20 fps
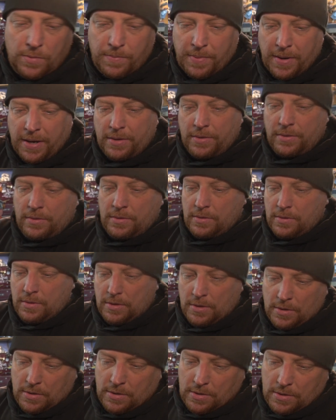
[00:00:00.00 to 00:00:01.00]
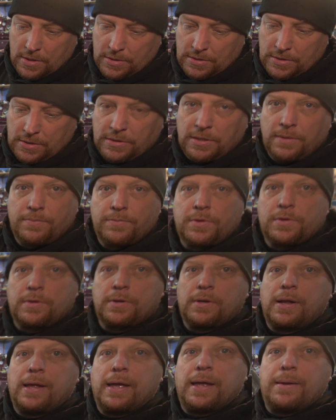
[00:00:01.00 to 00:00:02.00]
panel, this is
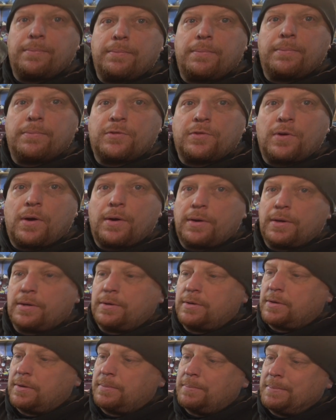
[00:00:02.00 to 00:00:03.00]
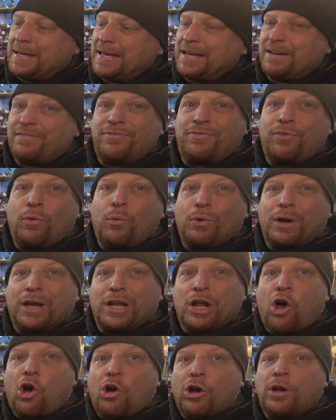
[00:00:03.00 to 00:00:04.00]
something I had started to make for an
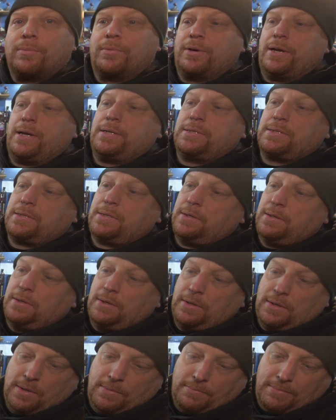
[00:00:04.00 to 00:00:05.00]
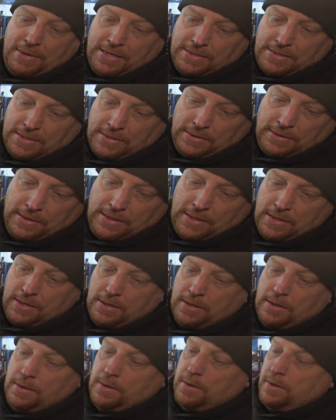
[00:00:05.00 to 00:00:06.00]
armrest. Basically
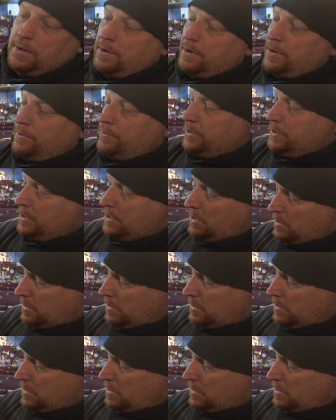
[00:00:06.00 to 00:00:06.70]
it would go